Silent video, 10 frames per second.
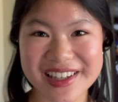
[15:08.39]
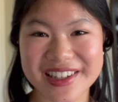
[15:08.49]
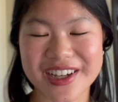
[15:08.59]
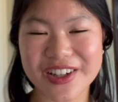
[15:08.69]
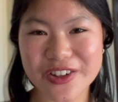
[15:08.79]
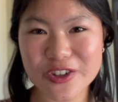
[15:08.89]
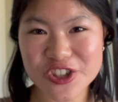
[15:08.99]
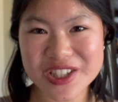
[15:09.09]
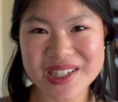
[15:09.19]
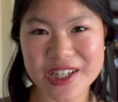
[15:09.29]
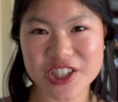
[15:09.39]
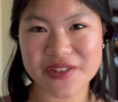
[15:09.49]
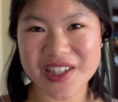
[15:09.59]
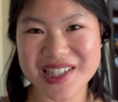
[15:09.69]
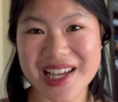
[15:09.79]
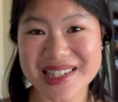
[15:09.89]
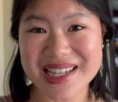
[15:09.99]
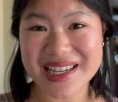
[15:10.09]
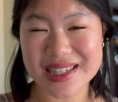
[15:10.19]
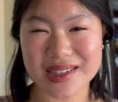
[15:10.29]
the conclusion section of this
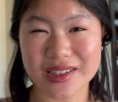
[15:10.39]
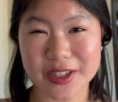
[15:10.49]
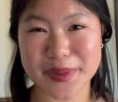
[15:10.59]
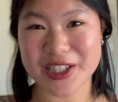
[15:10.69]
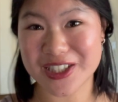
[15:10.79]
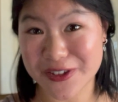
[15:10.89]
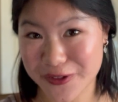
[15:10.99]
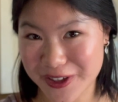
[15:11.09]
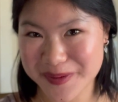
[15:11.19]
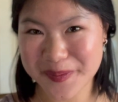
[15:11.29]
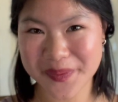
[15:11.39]
essay is a little bit different.